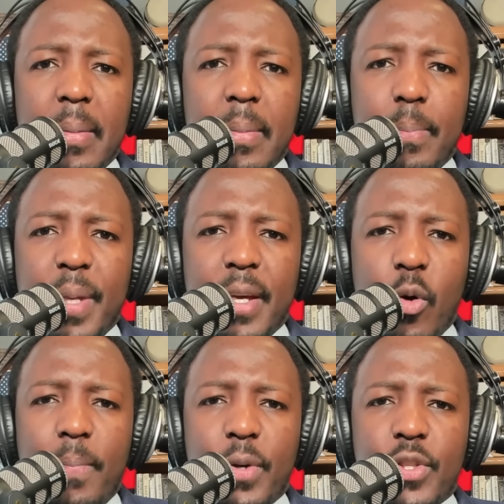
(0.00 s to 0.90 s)
being
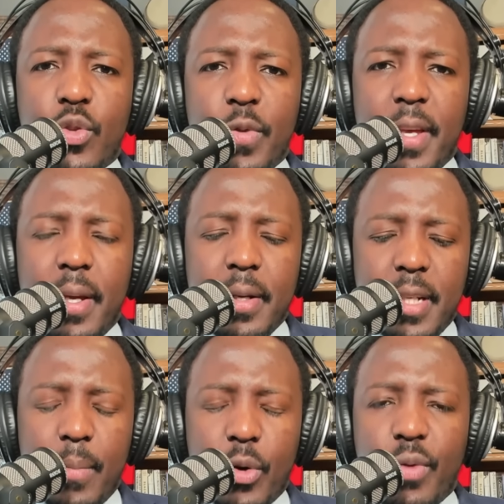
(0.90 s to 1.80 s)
opposed to the
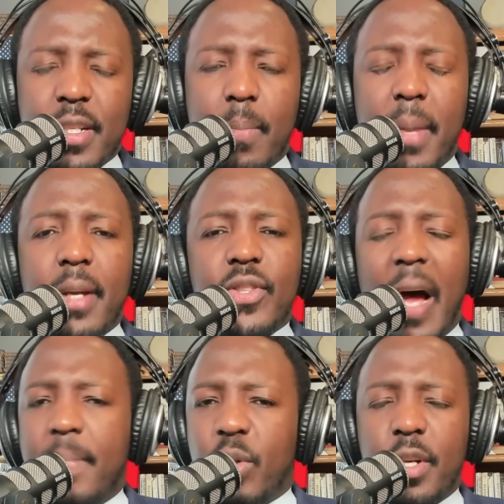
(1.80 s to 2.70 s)
democratic means.
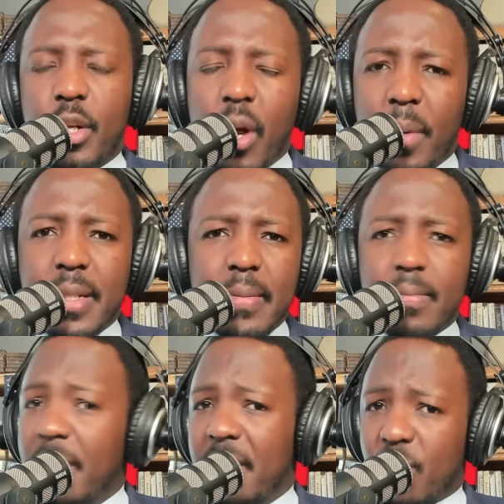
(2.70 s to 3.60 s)
Absolutely not.
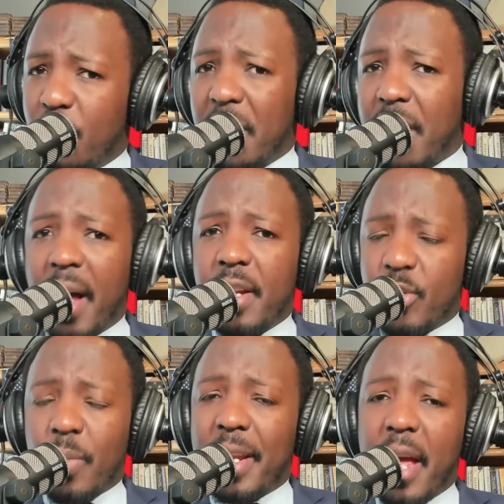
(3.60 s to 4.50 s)
It is being done in so
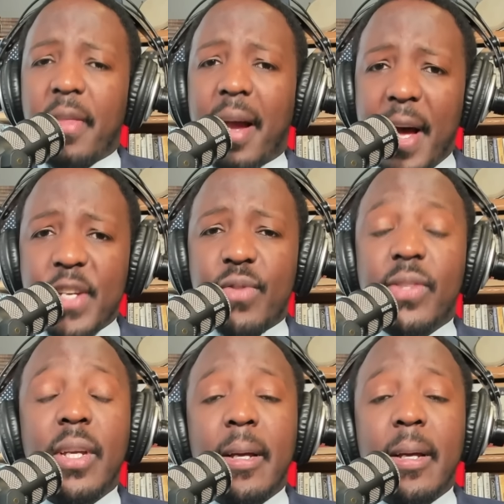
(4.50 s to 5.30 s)
many other countries,